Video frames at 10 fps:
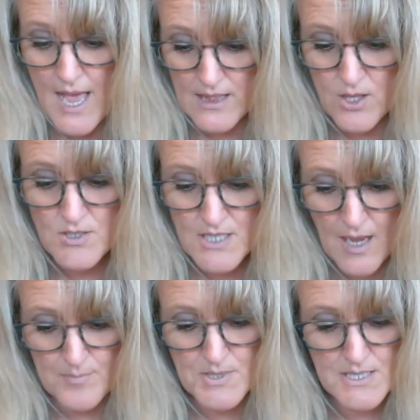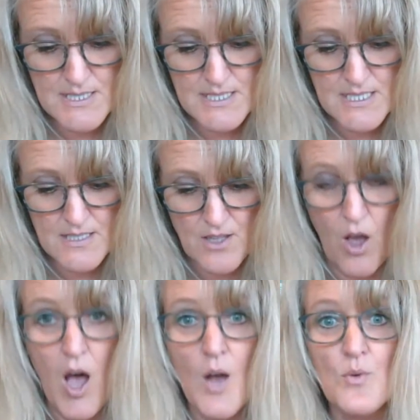and looked up to see
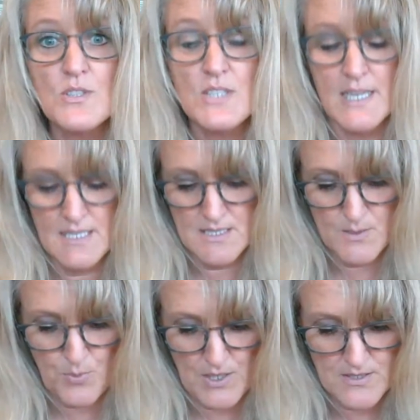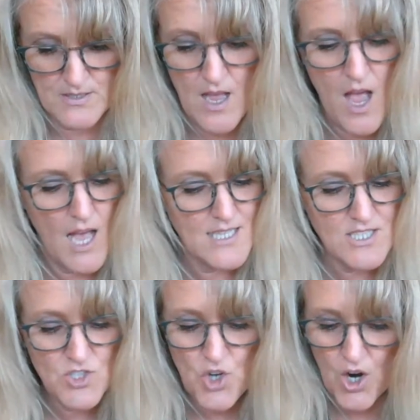the Hogwarts Express, a
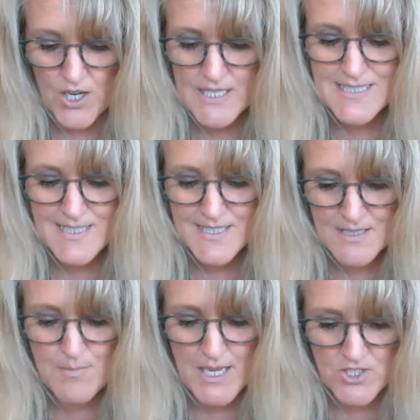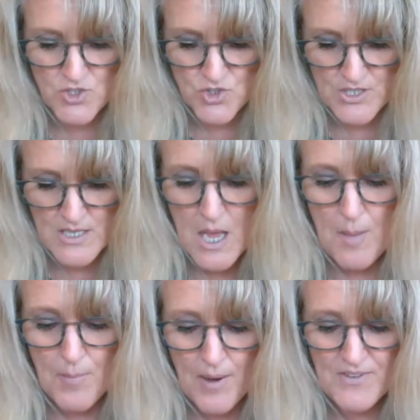scarlet steam engine
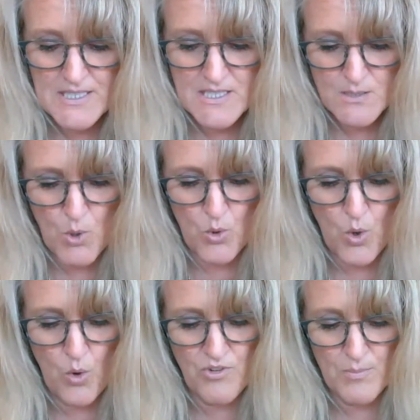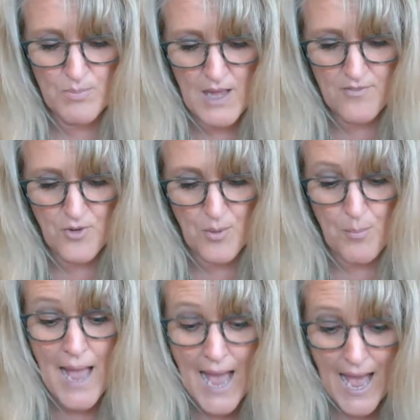puffing smoke over a platform
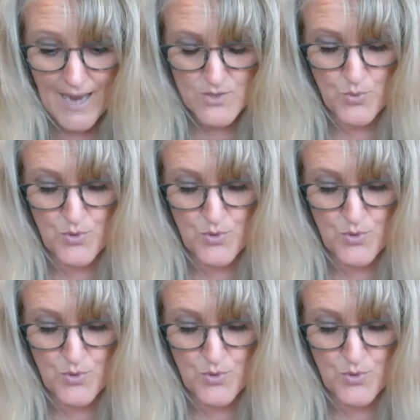packed